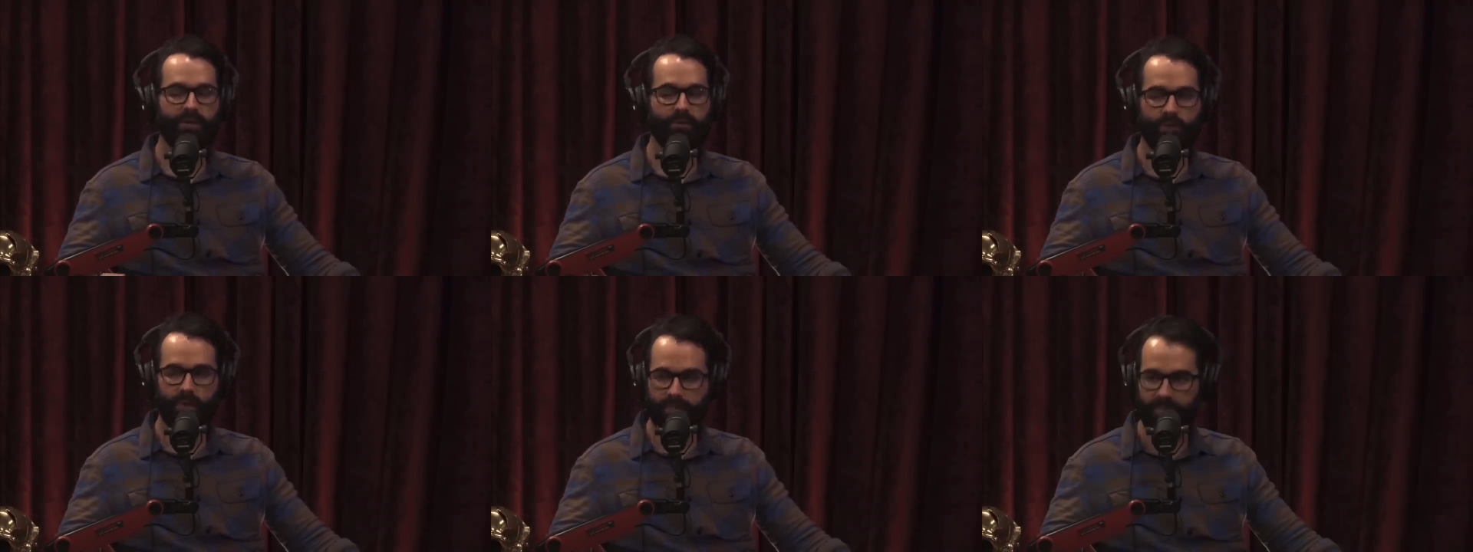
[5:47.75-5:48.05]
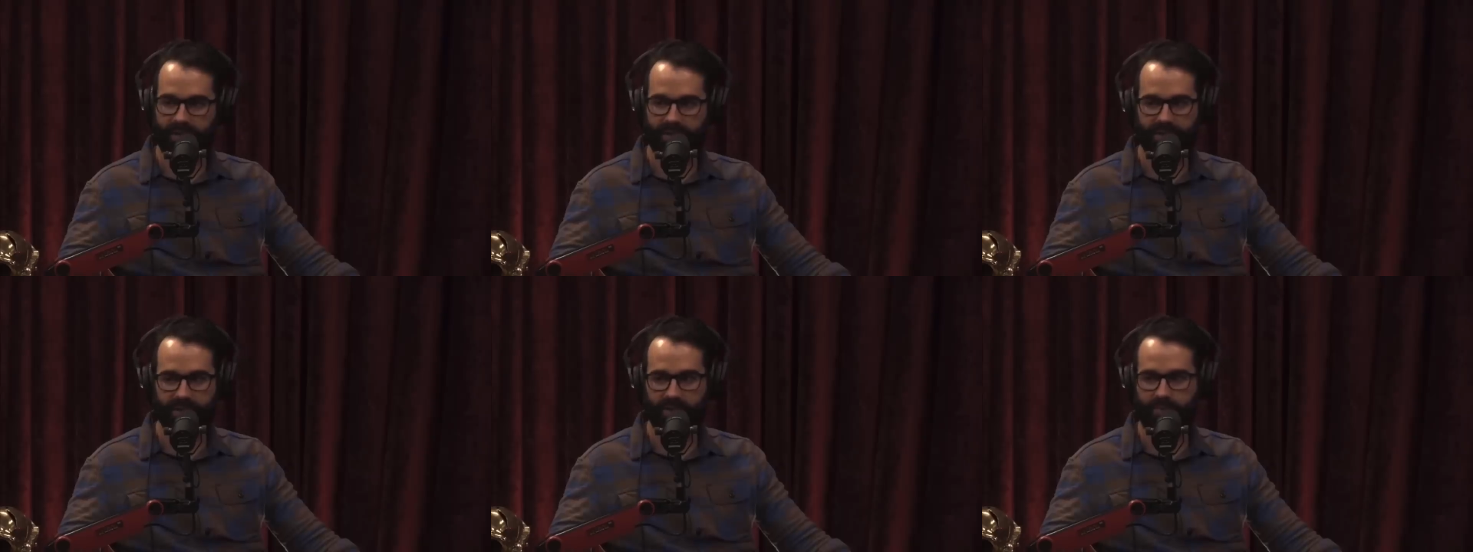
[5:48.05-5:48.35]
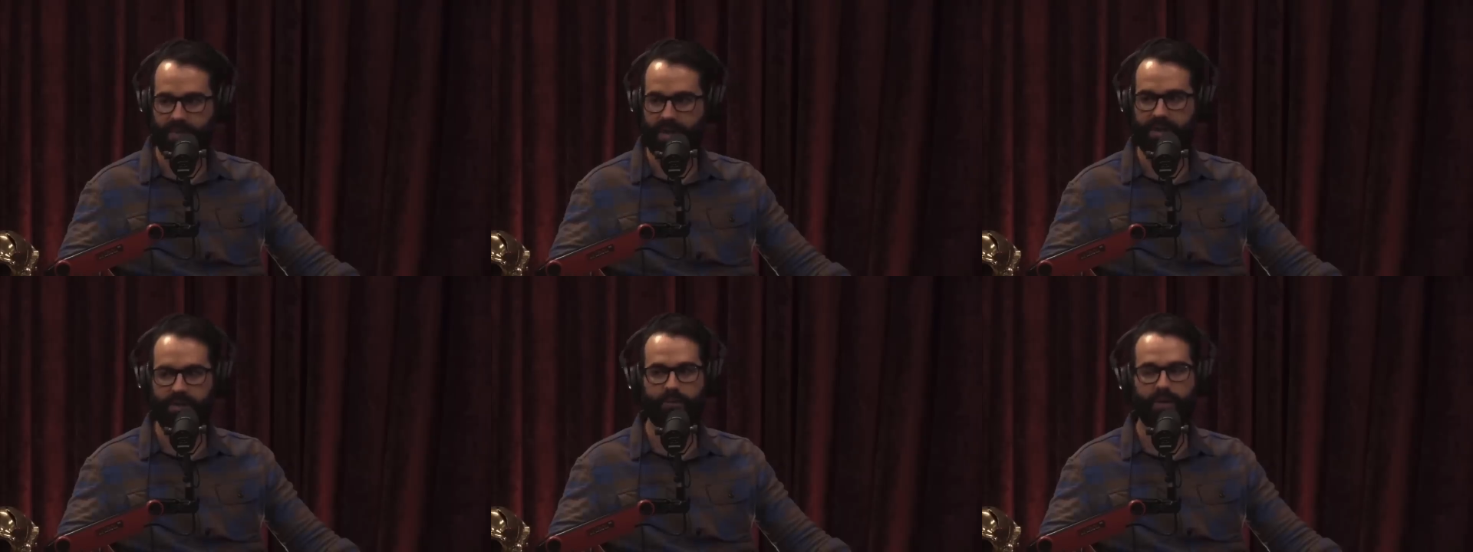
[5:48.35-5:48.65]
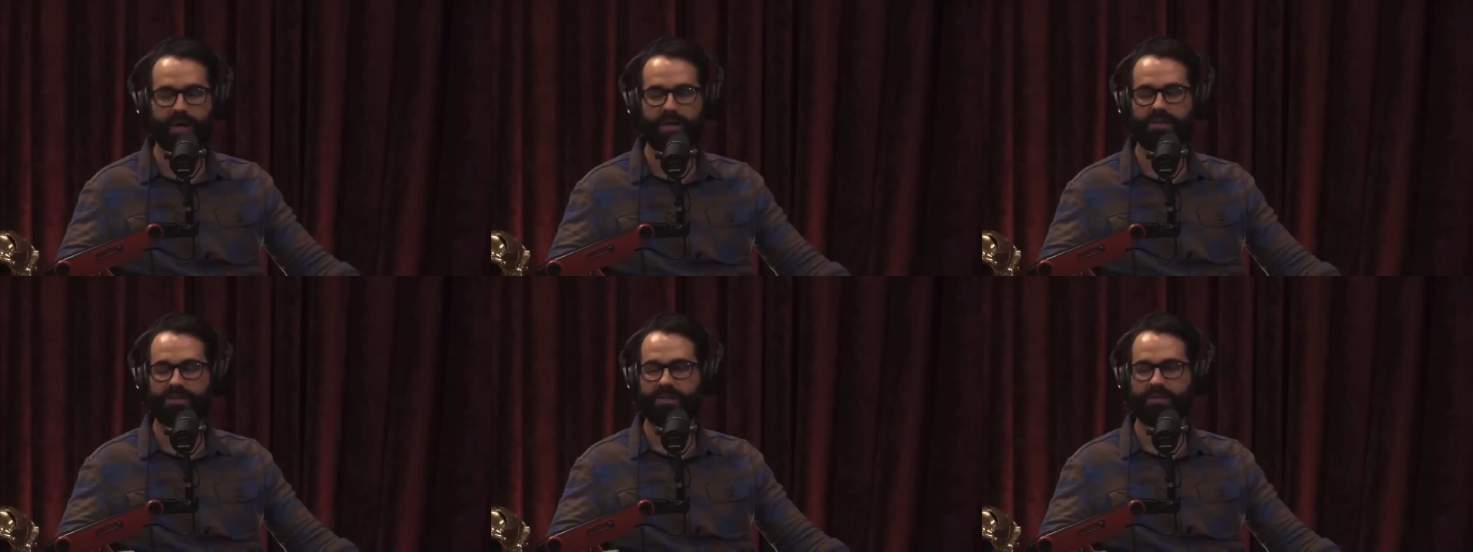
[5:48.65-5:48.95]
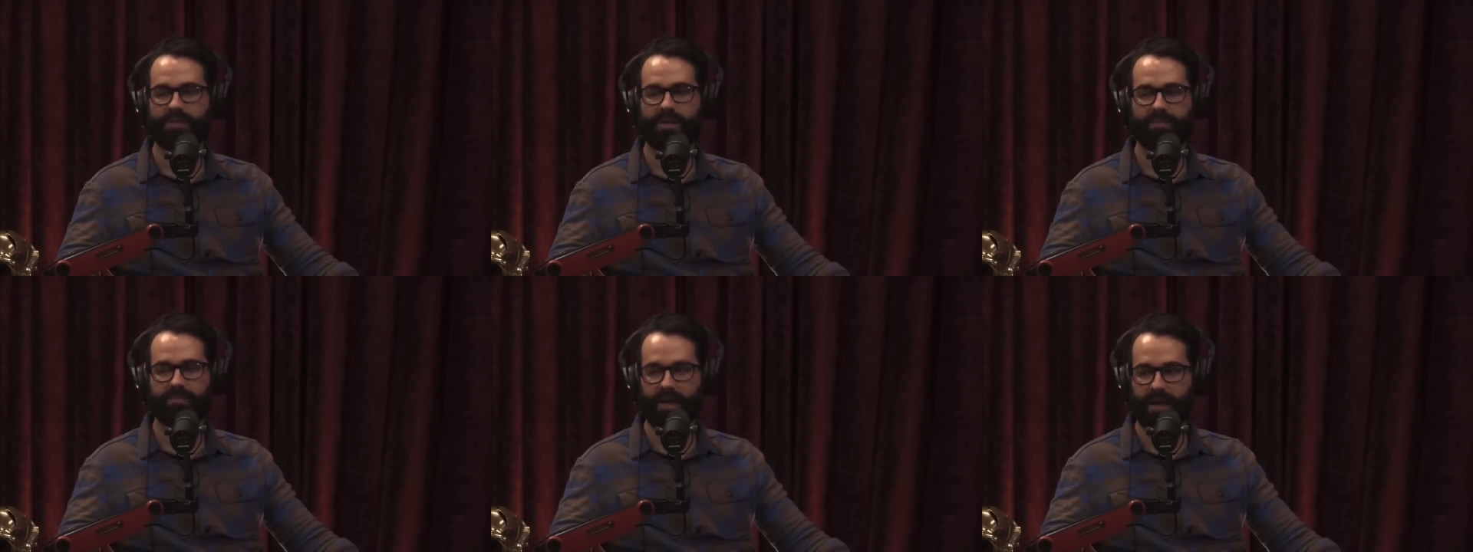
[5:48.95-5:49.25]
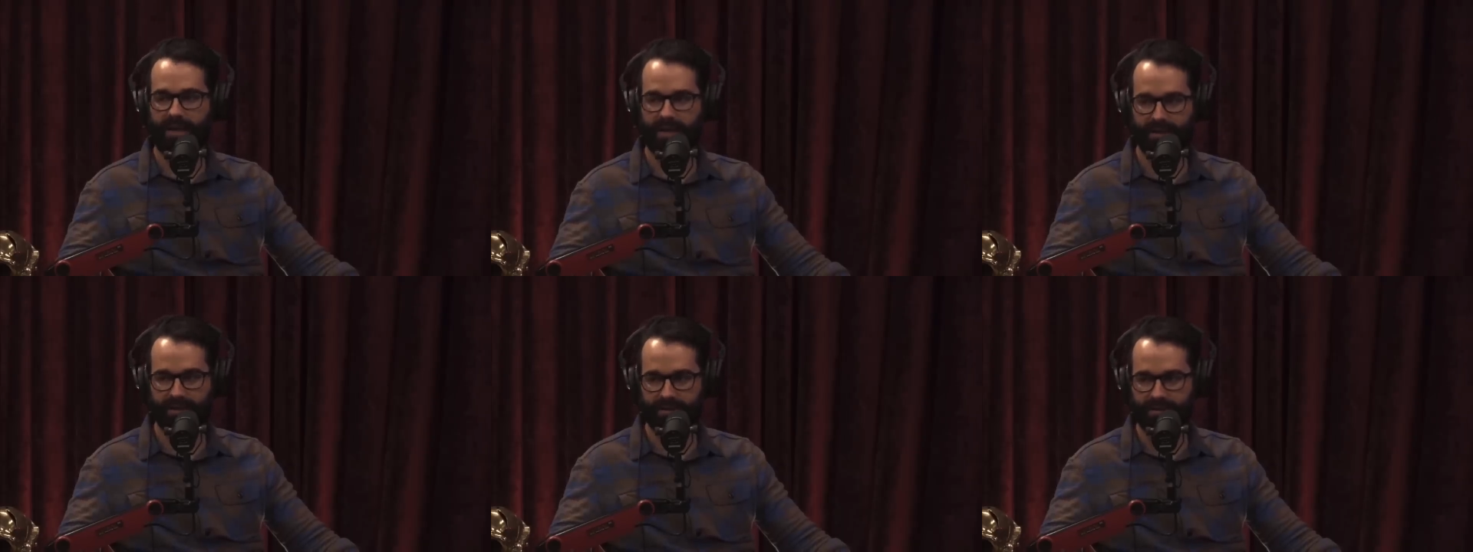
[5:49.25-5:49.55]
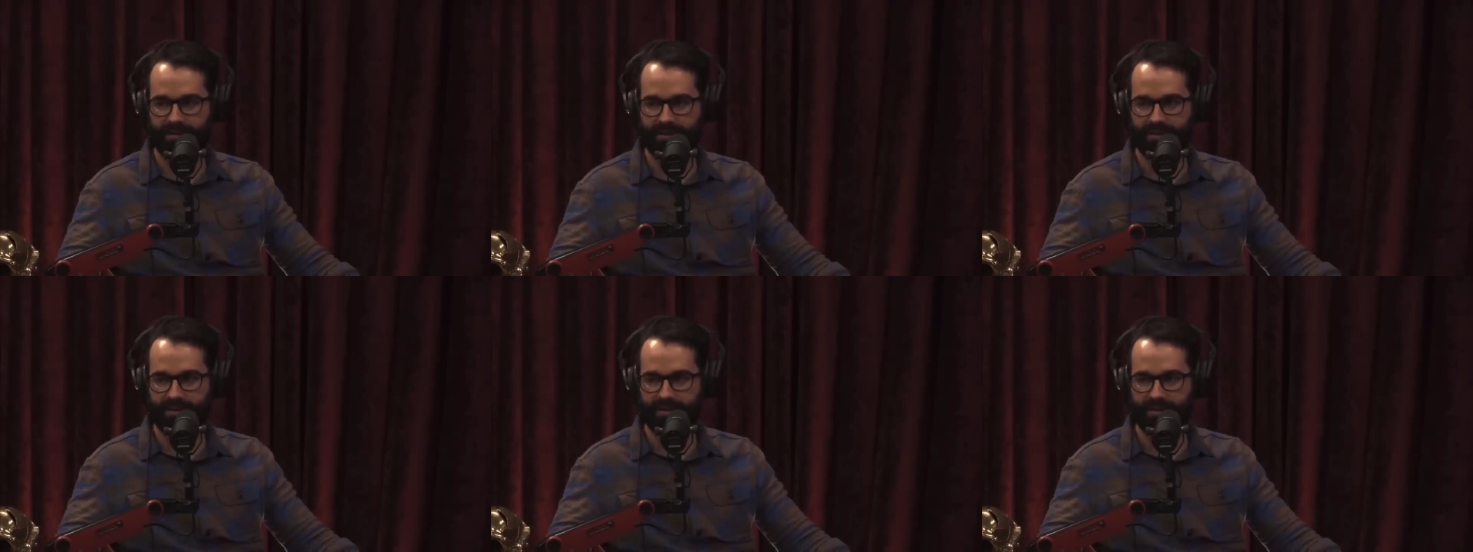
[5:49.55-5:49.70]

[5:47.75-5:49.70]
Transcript: a woman. There are many ways to be a man.